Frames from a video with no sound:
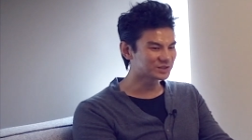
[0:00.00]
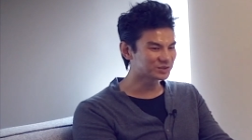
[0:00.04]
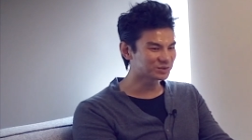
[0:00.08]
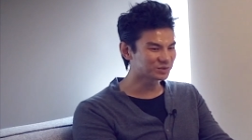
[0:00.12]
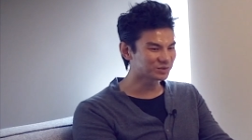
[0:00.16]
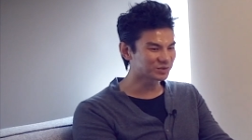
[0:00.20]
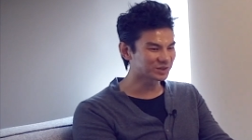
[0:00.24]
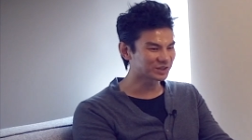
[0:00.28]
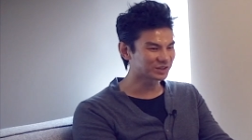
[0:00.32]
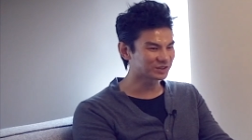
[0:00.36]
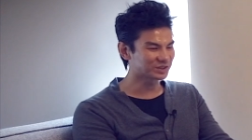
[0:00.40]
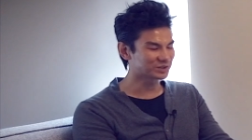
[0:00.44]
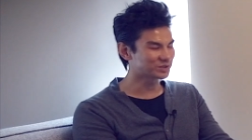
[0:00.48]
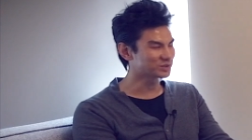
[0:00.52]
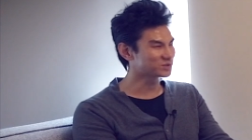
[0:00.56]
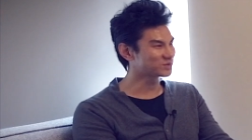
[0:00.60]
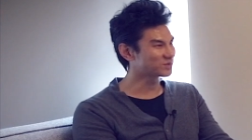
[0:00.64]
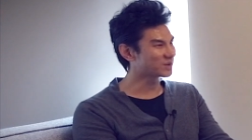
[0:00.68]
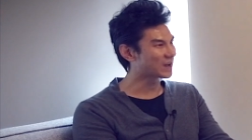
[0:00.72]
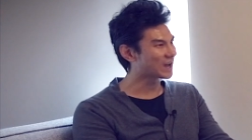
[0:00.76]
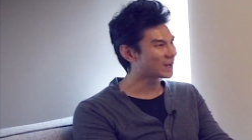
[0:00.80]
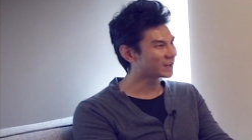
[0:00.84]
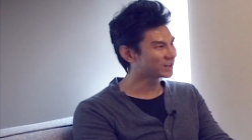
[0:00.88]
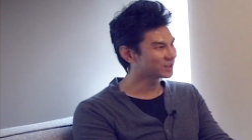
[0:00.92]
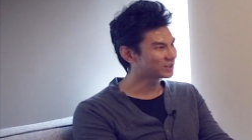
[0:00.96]
do think there's
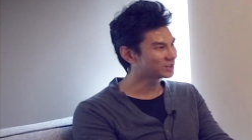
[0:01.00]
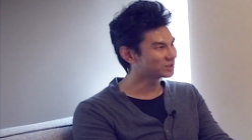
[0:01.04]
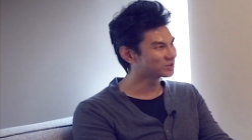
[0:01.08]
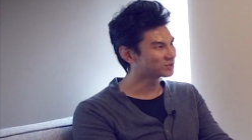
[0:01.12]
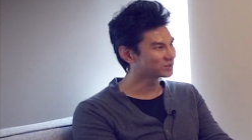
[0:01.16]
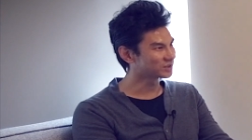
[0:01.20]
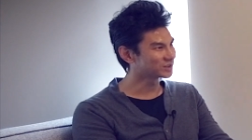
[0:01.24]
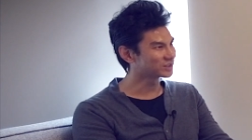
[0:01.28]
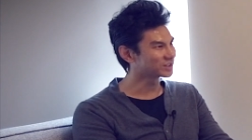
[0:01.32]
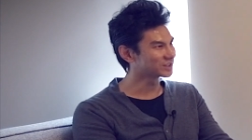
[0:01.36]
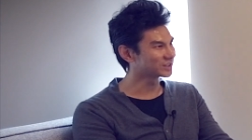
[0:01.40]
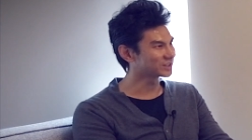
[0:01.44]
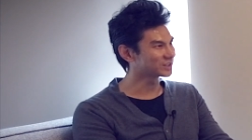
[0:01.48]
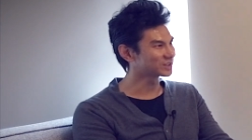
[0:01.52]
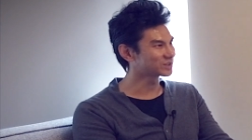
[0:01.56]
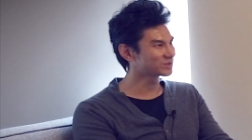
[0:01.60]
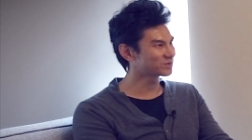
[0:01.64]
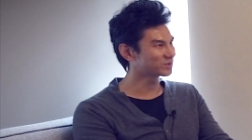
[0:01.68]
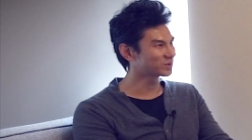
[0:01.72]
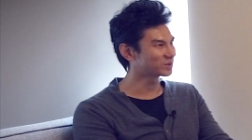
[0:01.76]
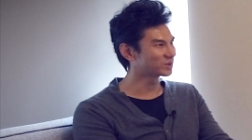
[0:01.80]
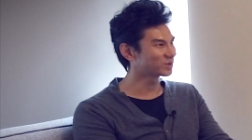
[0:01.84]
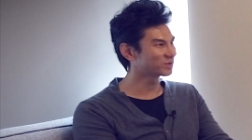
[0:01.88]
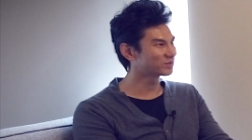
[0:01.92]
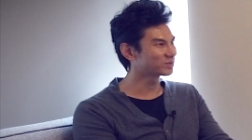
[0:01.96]
value in this
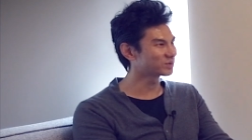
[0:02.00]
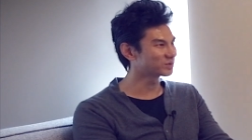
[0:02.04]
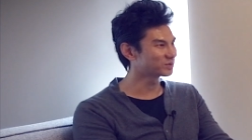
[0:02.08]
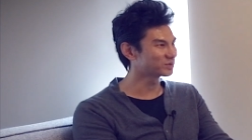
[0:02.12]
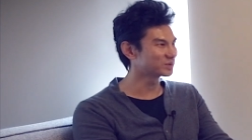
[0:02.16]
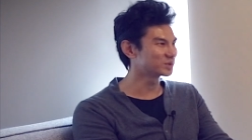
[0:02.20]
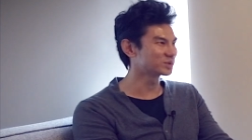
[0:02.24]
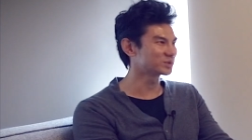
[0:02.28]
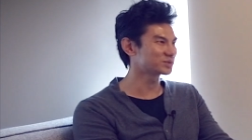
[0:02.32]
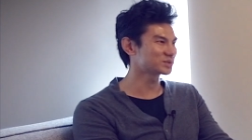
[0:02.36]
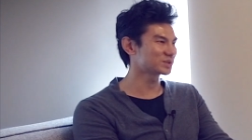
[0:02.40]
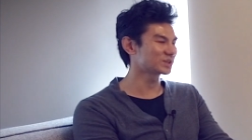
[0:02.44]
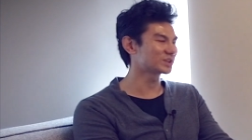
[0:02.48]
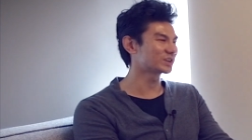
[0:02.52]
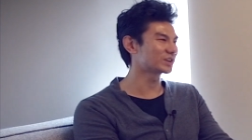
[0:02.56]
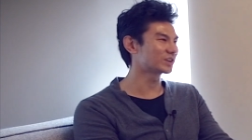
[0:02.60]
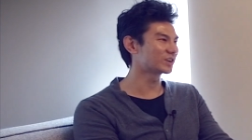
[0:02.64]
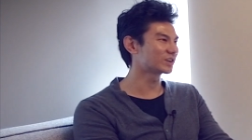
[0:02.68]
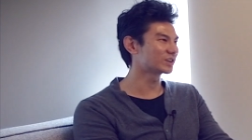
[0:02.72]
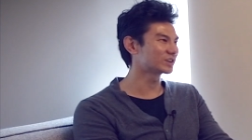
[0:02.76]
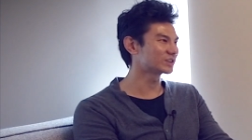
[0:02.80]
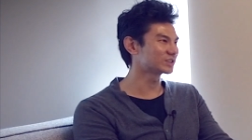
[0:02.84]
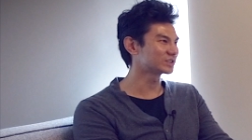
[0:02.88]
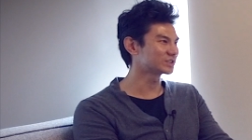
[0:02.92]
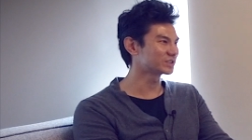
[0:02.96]
for folks that
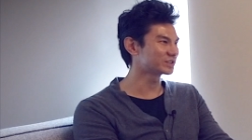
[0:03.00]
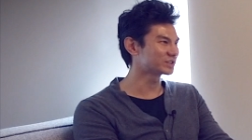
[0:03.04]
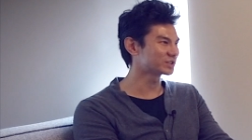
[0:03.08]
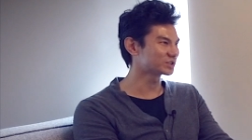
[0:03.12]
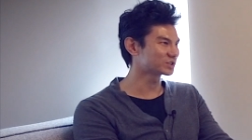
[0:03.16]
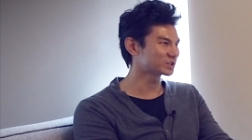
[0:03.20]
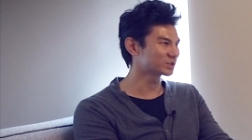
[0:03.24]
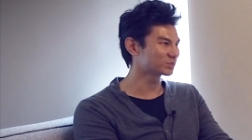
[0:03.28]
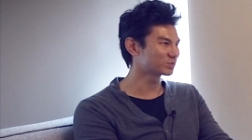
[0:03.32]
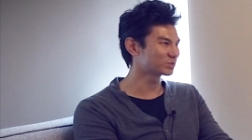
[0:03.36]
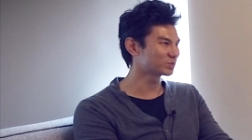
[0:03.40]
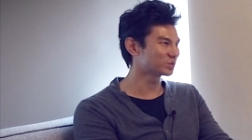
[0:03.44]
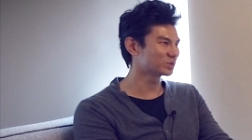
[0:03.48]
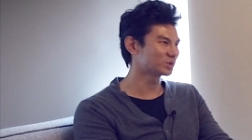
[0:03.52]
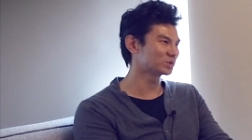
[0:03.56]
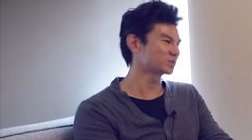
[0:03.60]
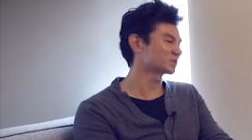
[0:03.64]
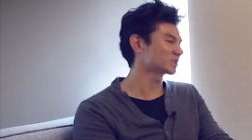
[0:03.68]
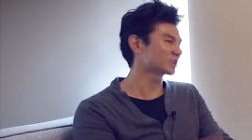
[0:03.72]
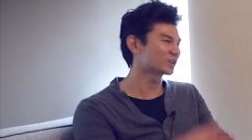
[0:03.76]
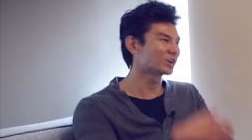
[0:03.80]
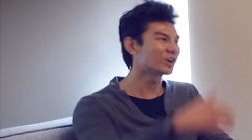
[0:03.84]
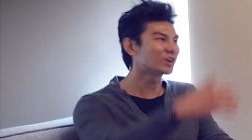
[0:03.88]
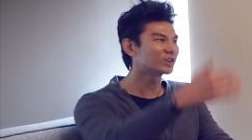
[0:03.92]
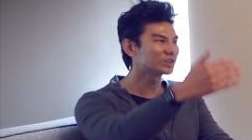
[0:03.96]
are in leadership roles at